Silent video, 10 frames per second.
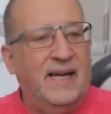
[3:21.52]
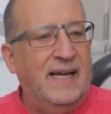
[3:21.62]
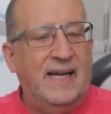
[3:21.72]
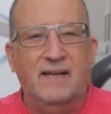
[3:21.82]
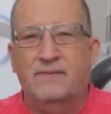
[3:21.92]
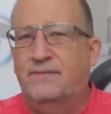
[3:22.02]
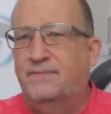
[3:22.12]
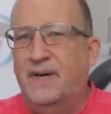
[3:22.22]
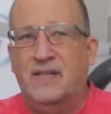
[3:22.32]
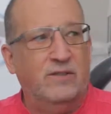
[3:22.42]
I have,
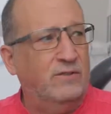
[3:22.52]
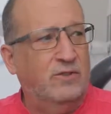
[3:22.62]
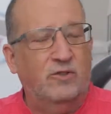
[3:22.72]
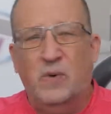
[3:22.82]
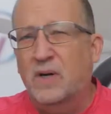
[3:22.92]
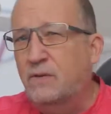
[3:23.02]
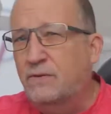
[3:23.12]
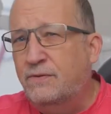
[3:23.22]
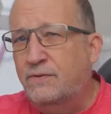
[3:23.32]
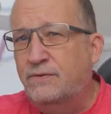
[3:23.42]

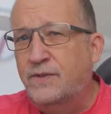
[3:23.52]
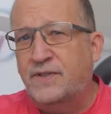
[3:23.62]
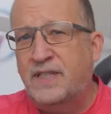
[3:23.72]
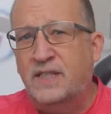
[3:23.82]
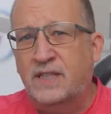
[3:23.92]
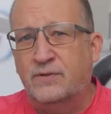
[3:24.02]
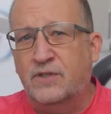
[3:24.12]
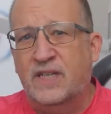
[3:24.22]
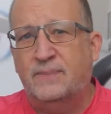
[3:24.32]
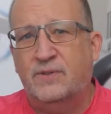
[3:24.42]
12, 15
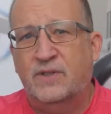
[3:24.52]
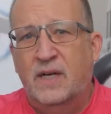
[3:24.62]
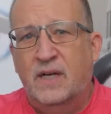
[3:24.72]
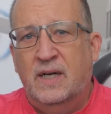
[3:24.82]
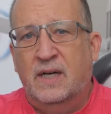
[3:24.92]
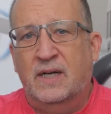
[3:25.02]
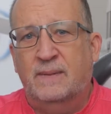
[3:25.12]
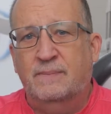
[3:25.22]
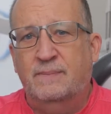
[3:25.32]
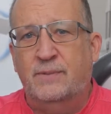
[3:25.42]
different tips.
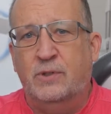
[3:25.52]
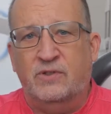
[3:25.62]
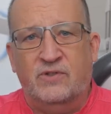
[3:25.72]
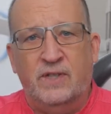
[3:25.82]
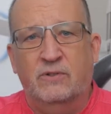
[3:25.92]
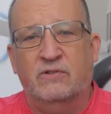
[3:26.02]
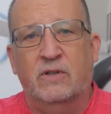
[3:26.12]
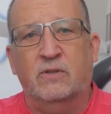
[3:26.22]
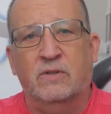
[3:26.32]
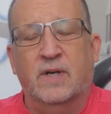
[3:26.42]
You can see those
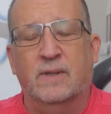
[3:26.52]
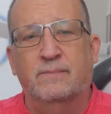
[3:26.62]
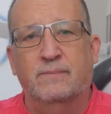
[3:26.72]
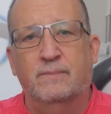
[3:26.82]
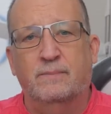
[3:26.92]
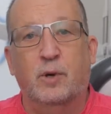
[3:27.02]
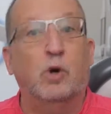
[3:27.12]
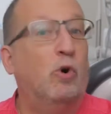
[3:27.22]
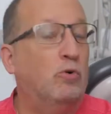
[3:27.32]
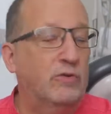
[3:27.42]
little
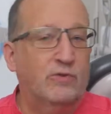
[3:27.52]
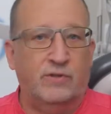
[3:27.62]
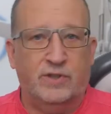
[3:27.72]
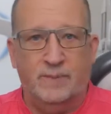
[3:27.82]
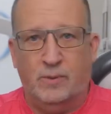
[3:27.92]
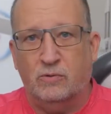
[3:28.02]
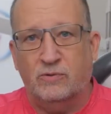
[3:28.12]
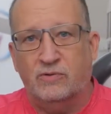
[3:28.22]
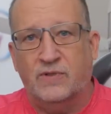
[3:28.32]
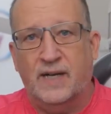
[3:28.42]
burr holders or tip
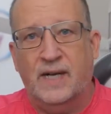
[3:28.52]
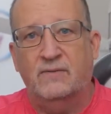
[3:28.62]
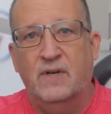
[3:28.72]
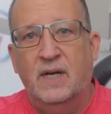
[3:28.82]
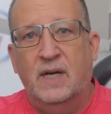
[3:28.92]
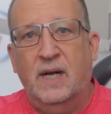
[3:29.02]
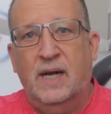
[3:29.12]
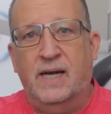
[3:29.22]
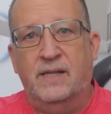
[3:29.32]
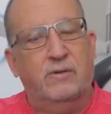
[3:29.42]
holders I have.
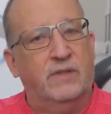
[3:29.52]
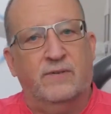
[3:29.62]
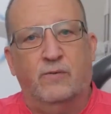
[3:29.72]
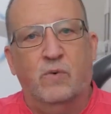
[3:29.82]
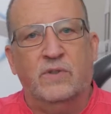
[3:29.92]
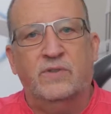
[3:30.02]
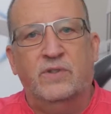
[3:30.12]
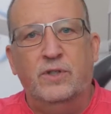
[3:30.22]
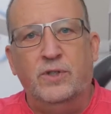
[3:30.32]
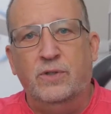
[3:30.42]
And there are different
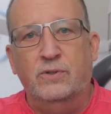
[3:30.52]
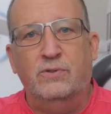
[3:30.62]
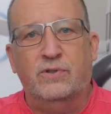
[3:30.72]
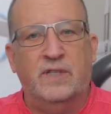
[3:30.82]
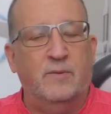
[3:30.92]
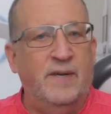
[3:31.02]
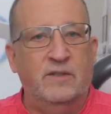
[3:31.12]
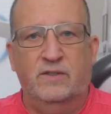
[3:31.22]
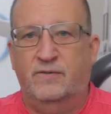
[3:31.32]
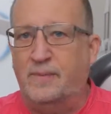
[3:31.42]
ones to use, and it
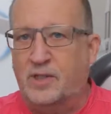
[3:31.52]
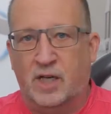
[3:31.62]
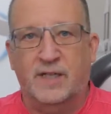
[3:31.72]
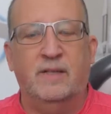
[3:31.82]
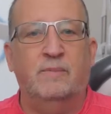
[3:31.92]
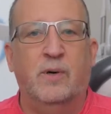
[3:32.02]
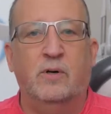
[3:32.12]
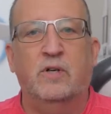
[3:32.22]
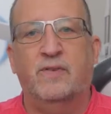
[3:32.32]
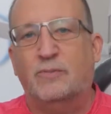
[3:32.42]
depends if I'm cutting
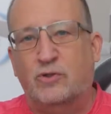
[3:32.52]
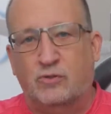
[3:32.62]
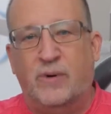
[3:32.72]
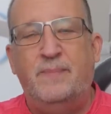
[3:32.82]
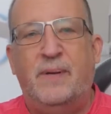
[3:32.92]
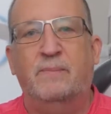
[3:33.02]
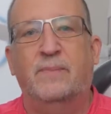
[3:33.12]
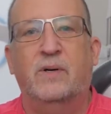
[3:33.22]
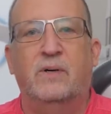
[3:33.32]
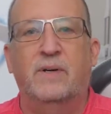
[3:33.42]
bone, if I'm scraping
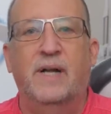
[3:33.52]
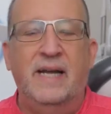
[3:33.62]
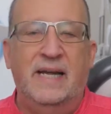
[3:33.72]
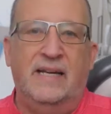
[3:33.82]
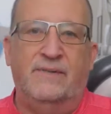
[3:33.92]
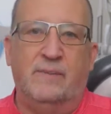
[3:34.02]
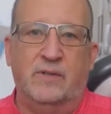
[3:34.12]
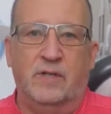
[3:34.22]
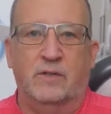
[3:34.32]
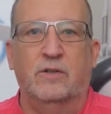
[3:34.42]
bone, if I'm
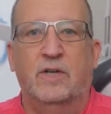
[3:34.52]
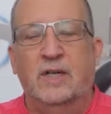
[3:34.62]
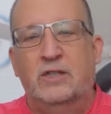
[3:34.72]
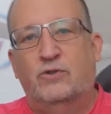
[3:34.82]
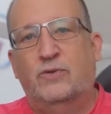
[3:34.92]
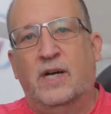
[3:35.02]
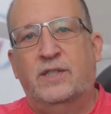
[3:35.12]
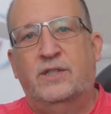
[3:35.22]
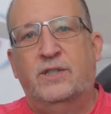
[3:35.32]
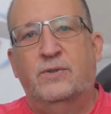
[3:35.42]
gonna try
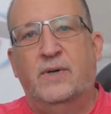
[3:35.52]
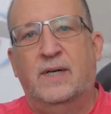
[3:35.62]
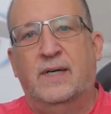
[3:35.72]
to